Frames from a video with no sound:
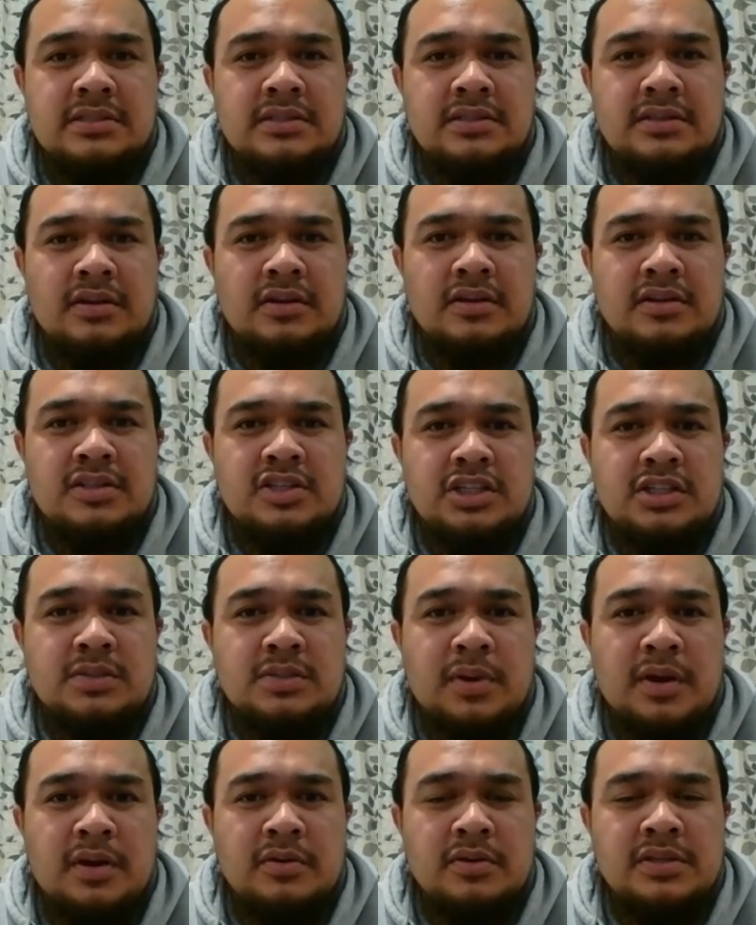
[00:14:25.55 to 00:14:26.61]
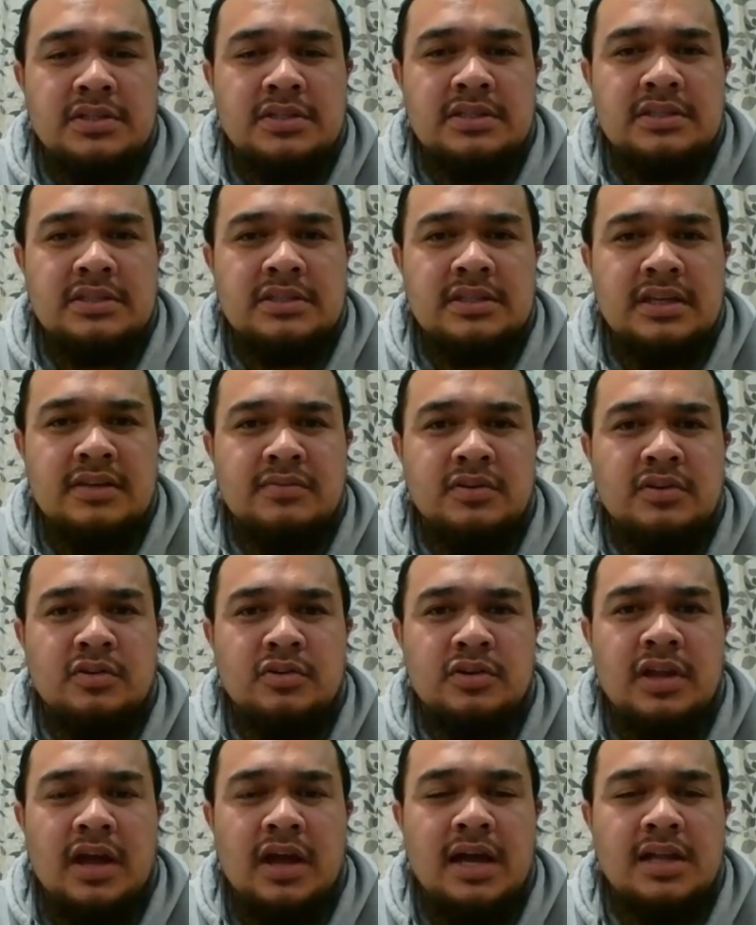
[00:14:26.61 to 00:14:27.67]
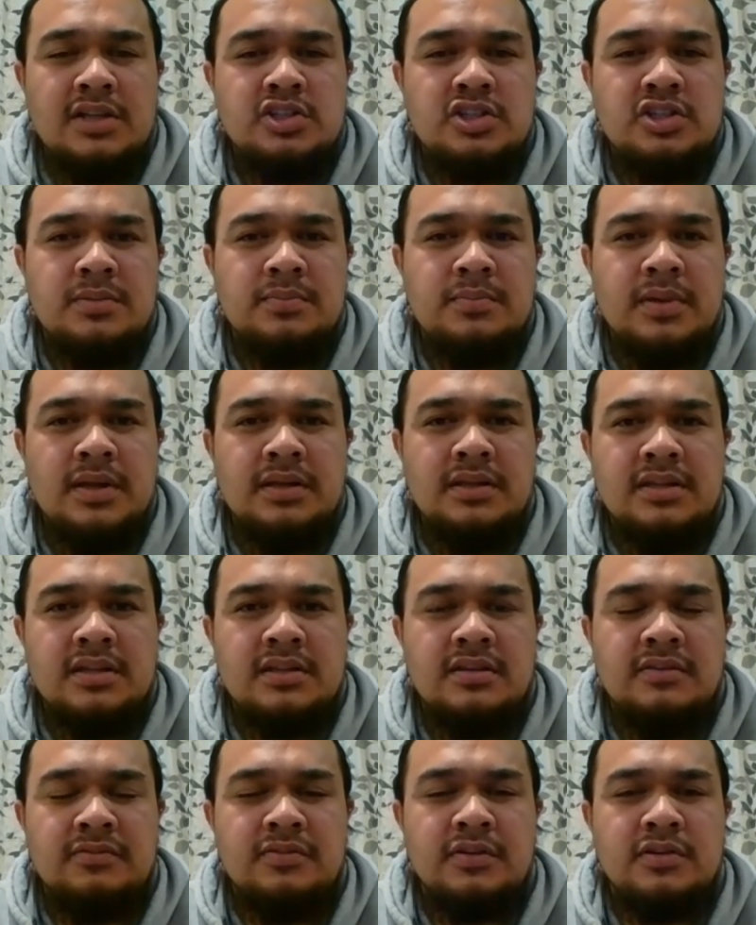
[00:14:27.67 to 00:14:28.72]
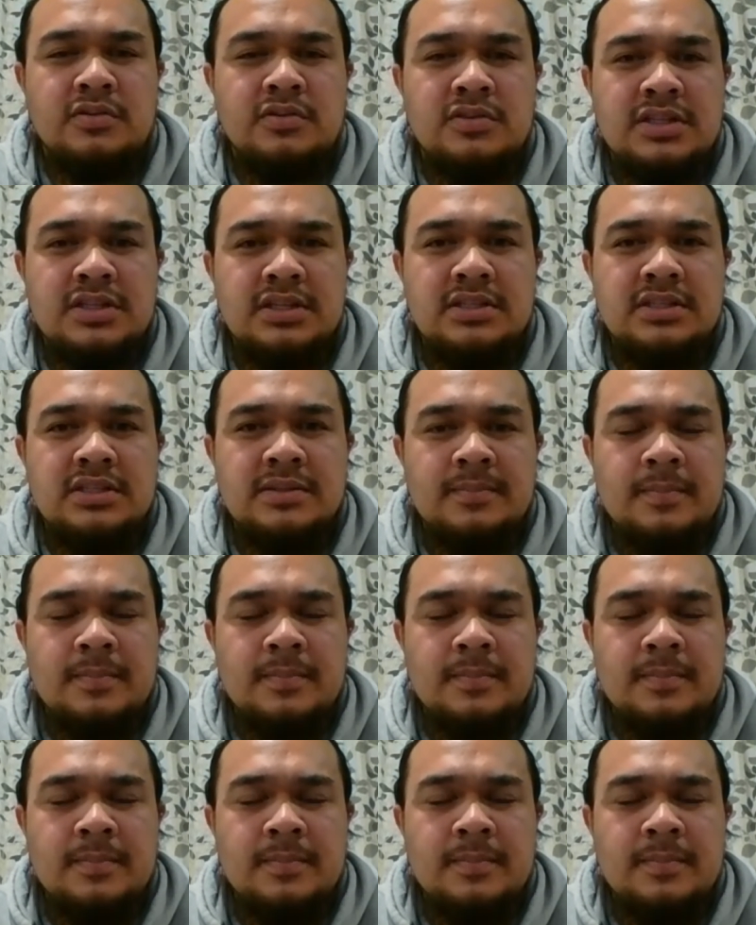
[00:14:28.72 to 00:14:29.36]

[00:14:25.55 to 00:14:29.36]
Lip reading: It's just parents, even though the hardship and the difficulties,